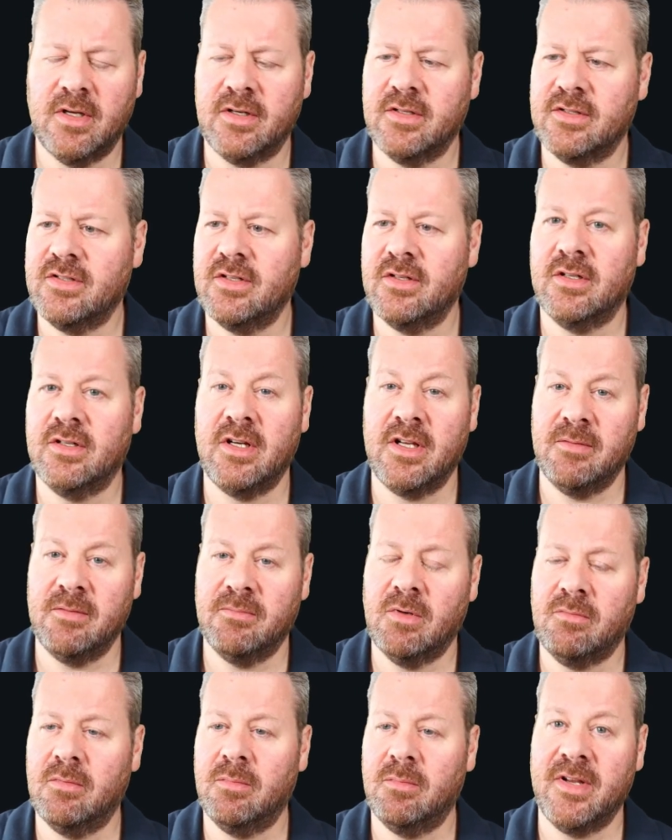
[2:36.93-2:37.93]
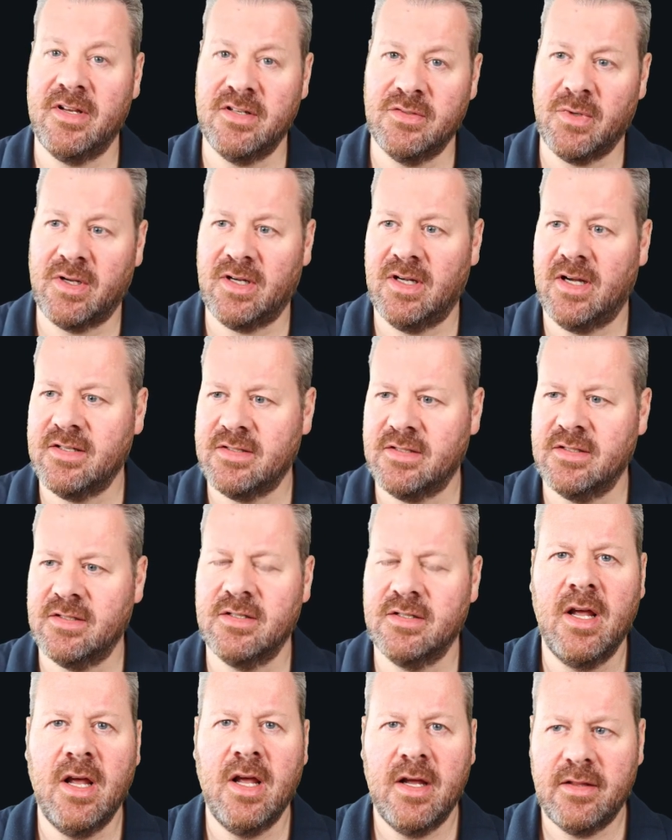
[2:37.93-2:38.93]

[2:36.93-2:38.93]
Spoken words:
and certainly probably into adolescence.